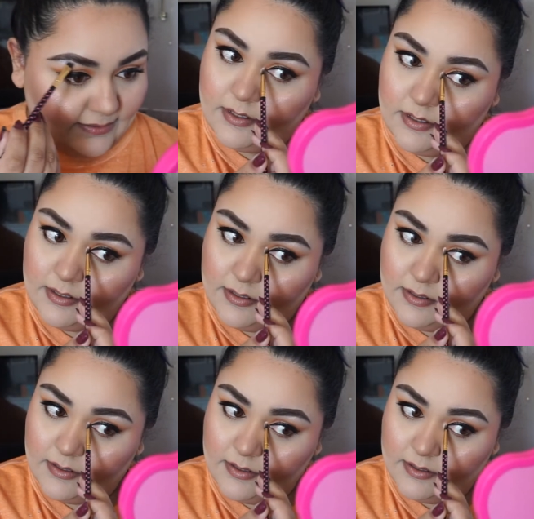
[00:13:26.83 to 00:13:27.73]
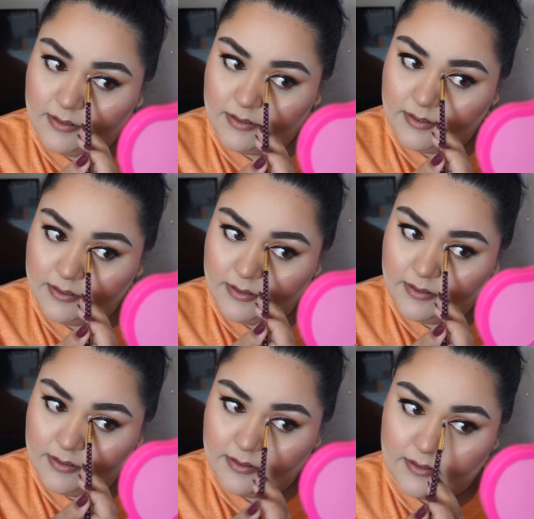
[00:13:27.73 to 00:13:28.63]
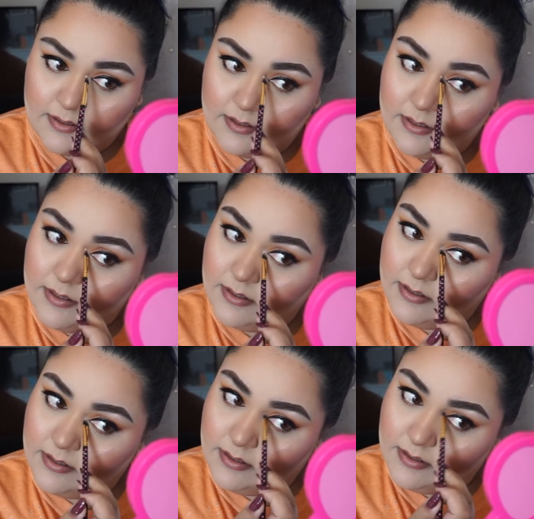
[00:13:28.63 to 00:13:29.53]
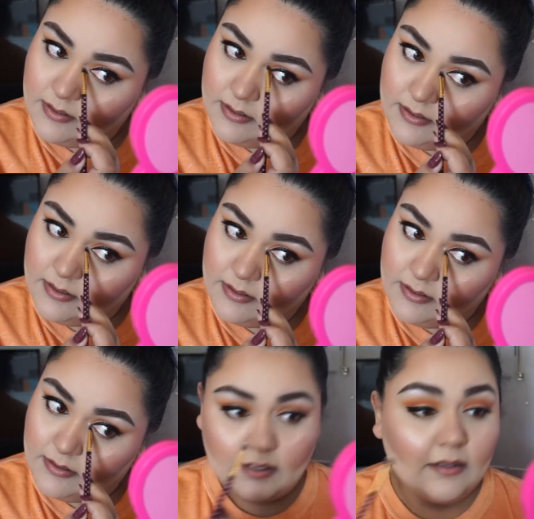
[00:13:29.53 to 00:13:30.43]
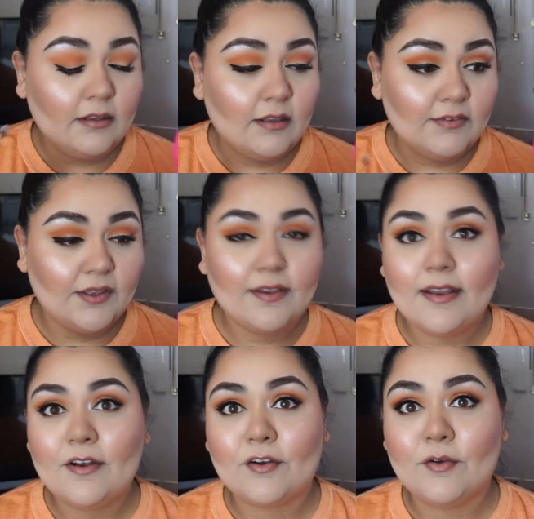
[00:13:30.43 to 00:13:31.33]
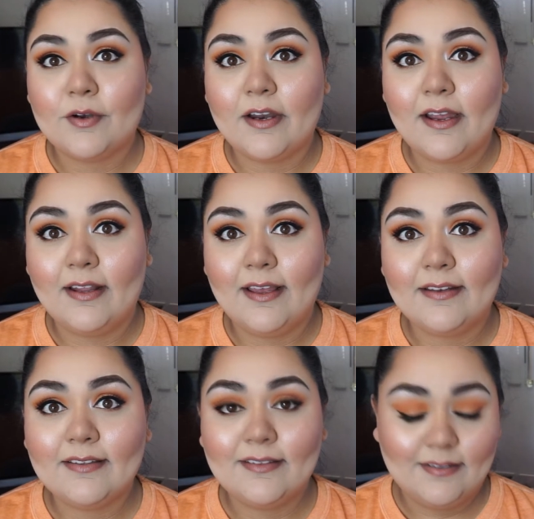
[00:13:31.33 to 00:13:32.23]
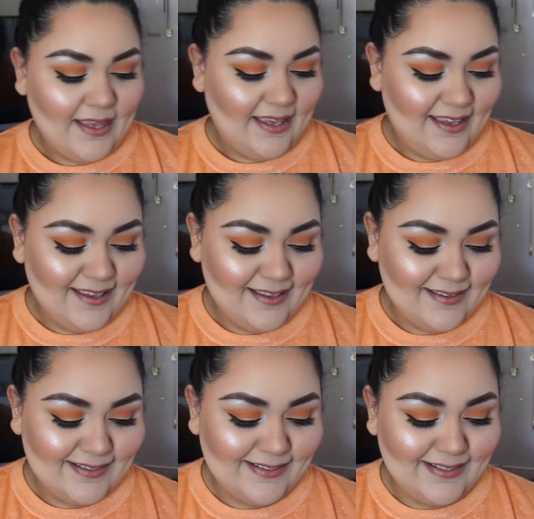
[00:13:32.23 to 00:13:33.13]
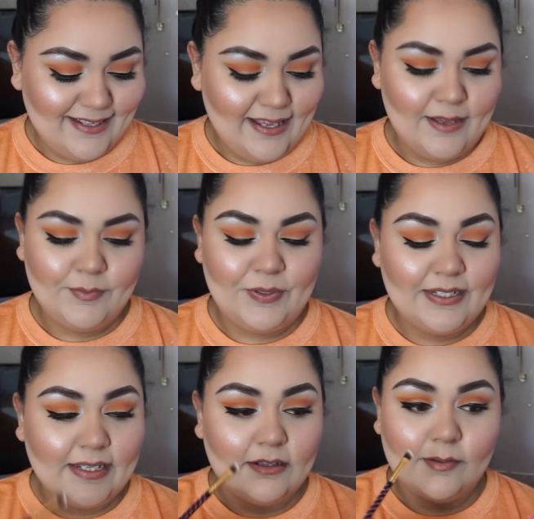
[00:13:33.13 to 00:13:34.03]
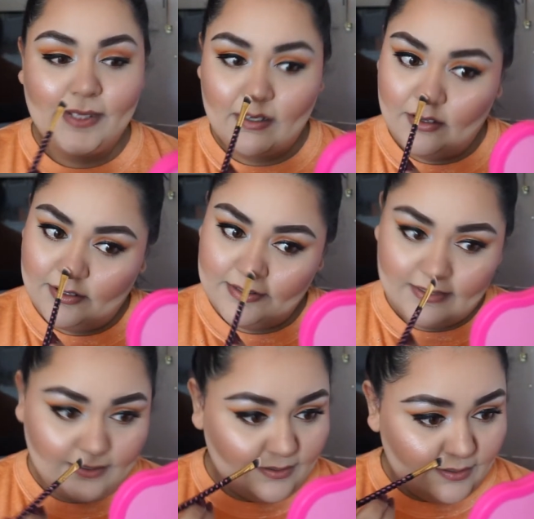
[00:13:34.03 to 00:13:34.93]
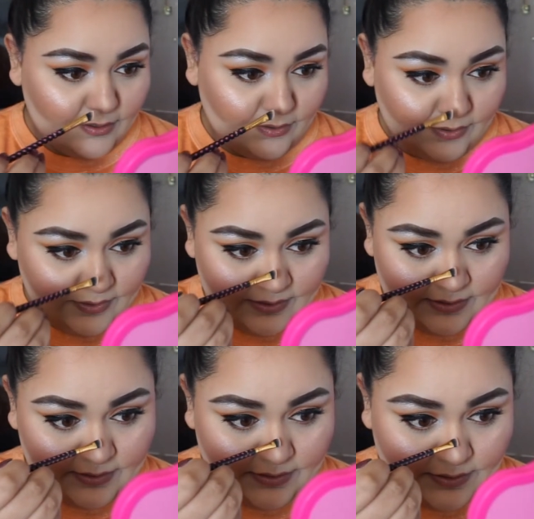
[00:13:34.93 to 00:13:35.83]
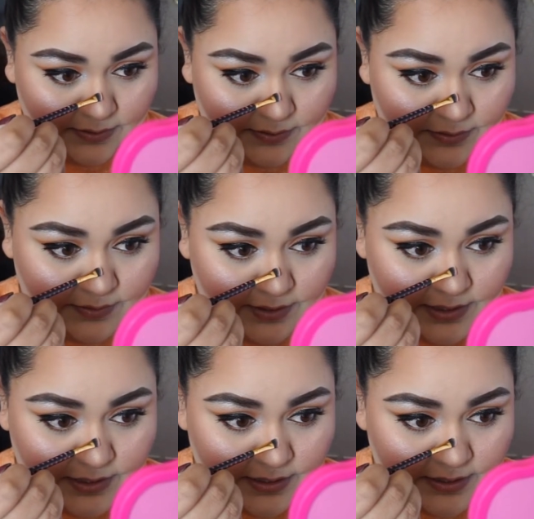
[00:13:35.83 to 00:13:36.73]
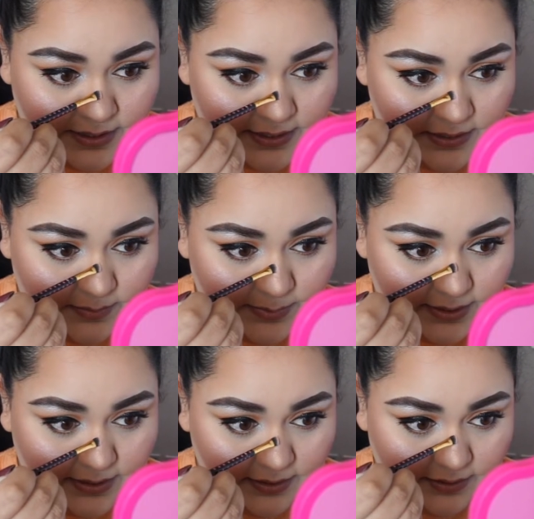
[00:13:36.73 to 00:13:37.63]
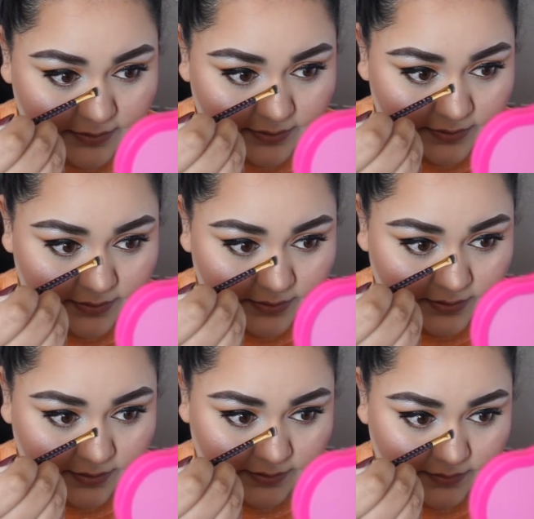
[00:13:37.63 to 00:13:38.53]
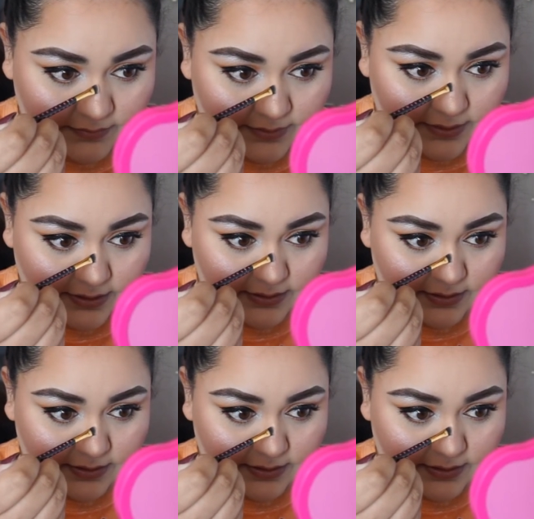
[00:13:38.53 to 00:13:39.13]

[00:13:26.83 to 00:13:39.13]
I'm also going to add this onto the inner corners here. I love a good inner corner highlight. And I'm going to take a little bit on the nose. So right up here, right?